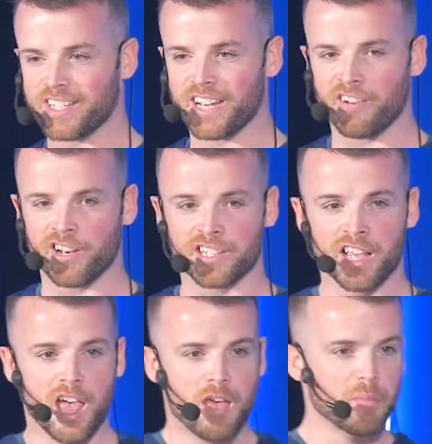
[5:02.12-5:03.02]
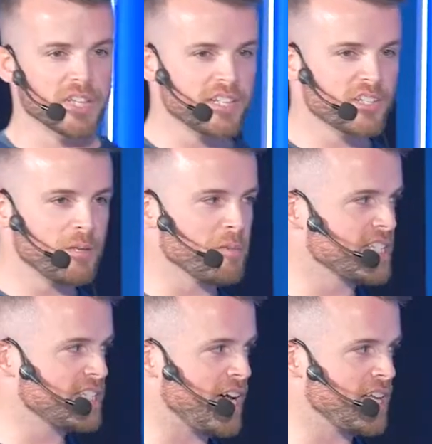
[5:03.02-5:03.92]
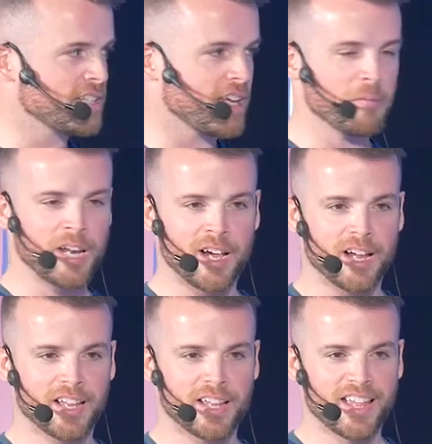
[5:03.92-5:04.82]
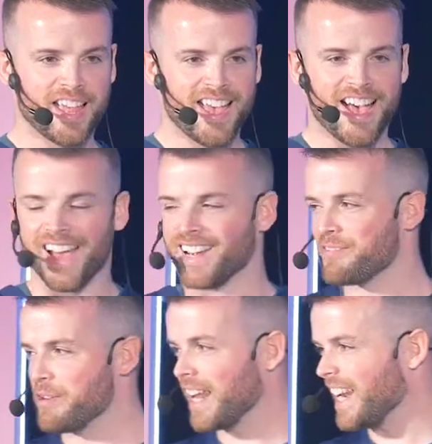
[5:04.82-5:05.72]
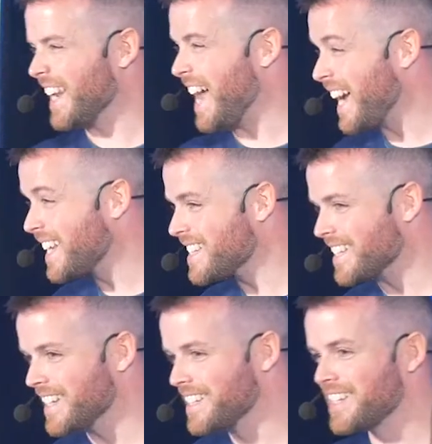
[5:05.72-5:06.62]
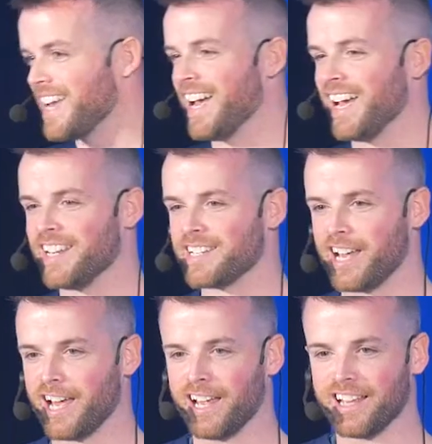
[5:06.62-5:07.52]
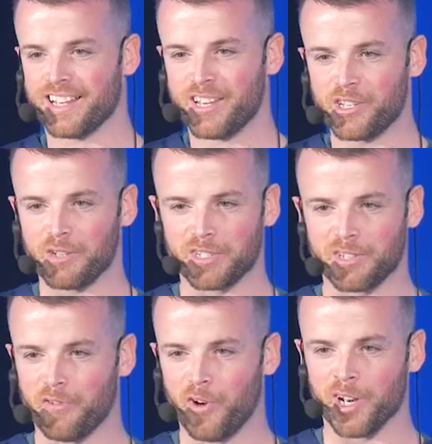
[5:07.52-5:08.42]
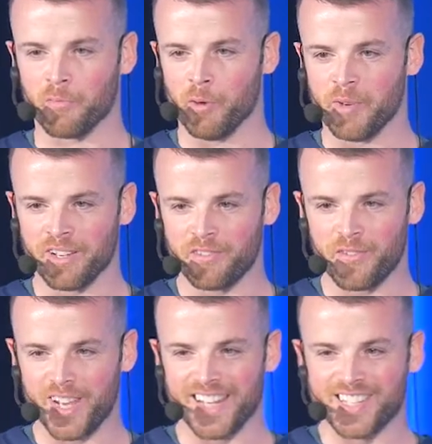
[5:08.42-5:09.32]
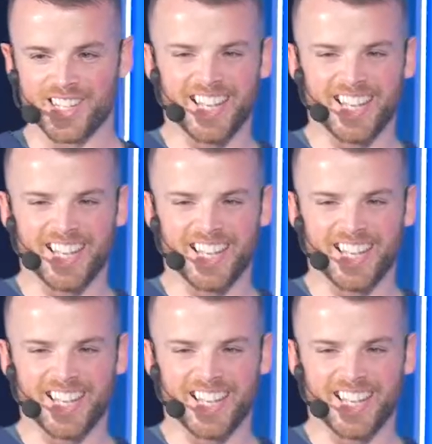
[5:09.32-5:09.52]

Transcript: Terriers, but then Sheba's dad came along, and we had a little accident, and she was the fallen woman of the village,